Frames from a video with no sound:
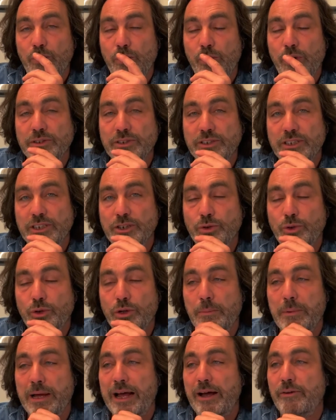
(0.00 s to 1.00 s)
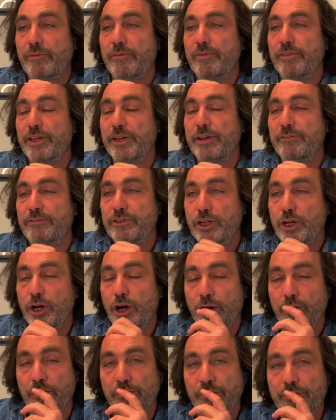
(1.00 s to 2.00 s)
Wands is all about. You've
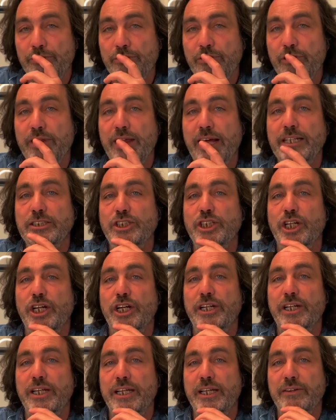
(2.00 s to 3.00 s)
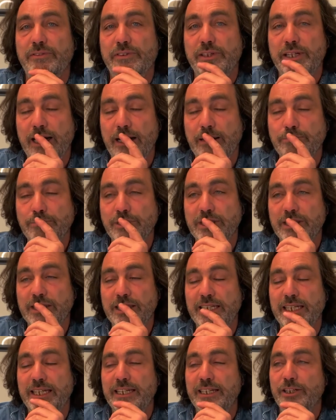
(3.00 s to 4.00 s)
gone through that journey. You're coming
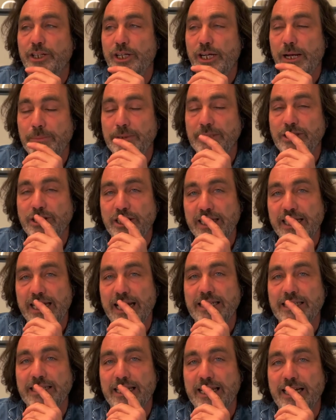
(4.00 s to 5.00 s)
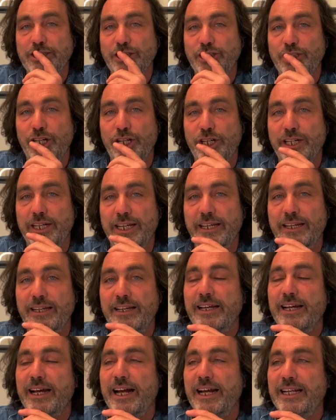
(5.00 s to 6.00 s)
to the end of that journey.
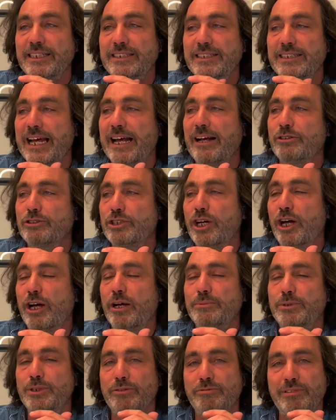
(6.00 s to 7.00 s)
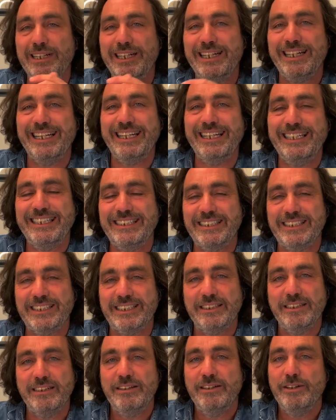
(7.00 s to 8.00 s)
And it's now time to
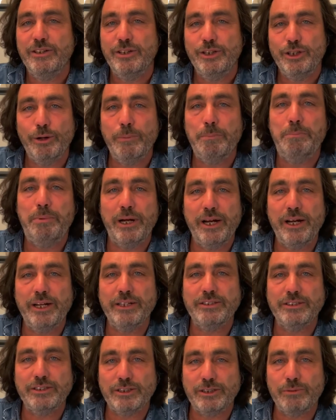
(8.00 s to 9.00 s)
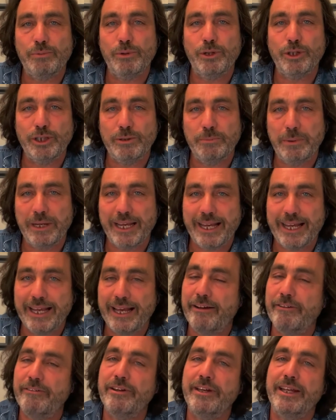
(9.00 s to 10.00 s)
release your burdens of what you've been
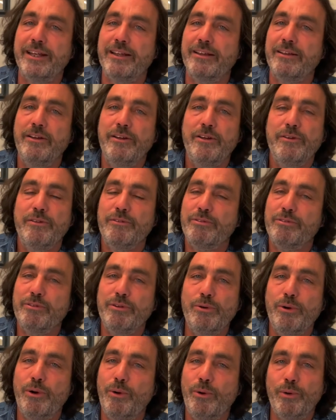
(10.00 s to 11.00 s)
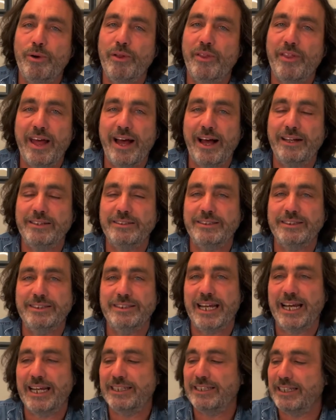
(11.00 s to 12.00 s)
carrying through all of that
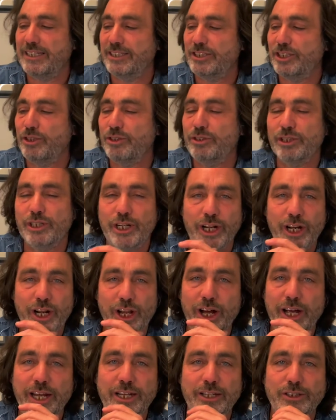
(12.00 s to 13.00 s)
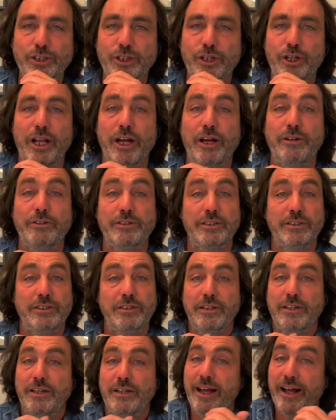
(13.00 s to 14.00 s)
understanding so you can lighten your load.
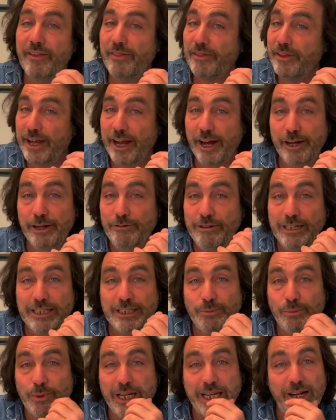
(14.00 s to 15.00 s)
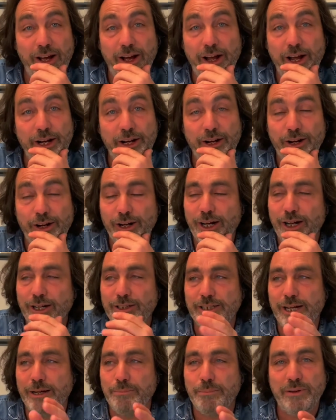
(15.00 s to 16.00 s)
And the only reason we lighten our load,
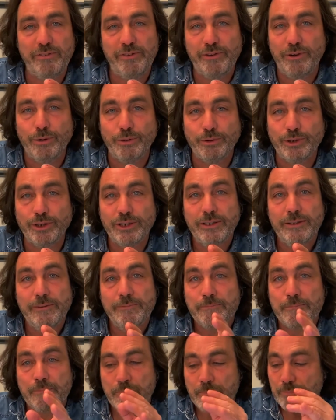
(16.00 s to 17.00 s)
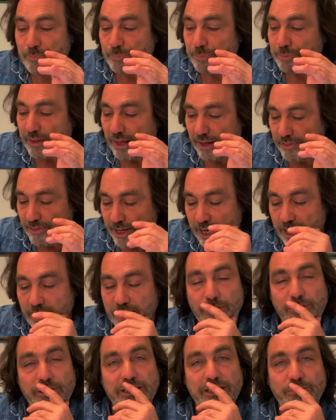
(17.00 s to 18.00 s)
don't be fooled. The
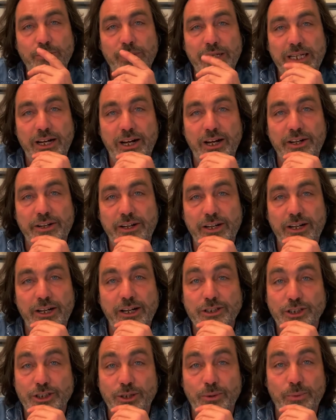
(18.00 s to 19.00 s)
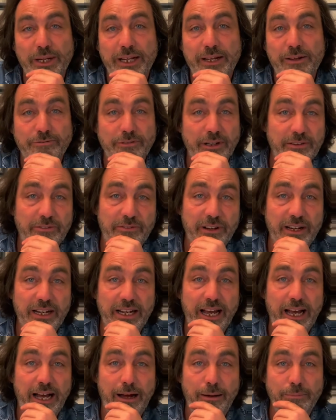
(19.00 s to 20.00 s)
only reason we lighten our load so we can refill
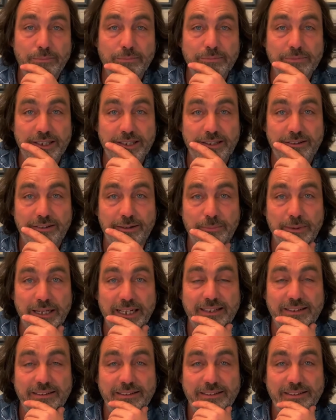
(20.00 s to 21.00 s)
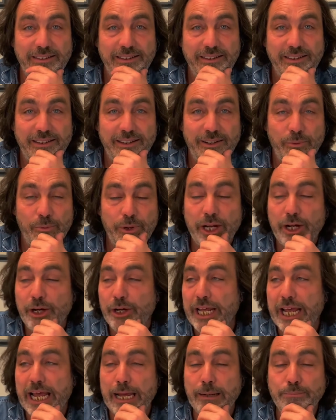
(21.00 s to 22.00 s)
it up. You know what I mean? We
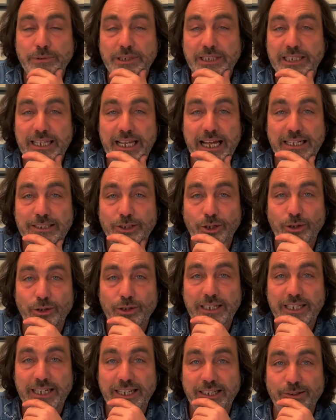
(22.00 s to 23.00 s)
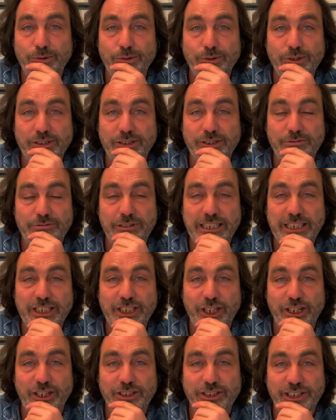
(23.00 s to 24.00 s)
only empty that donkey in order to
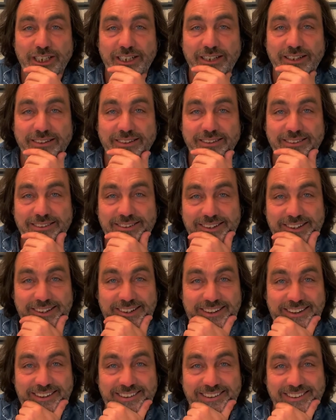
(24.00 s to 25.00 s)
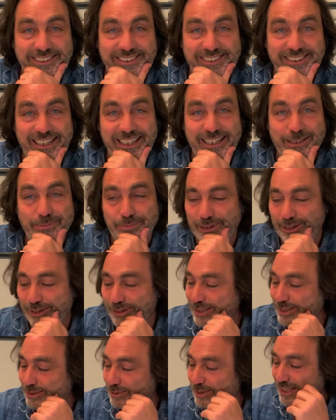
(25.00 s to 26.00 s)
recharge it. You know, so let's be
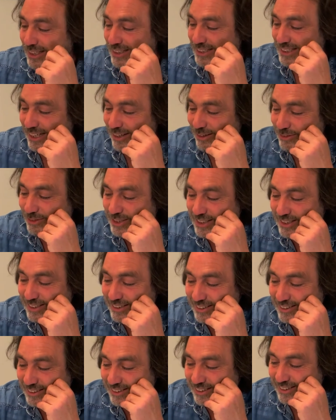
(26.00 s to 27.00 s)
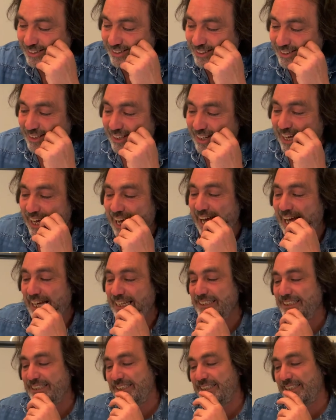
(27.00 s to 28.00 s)
honest with ourselves.
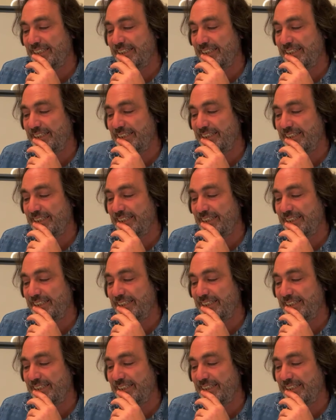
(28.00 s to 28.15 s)
And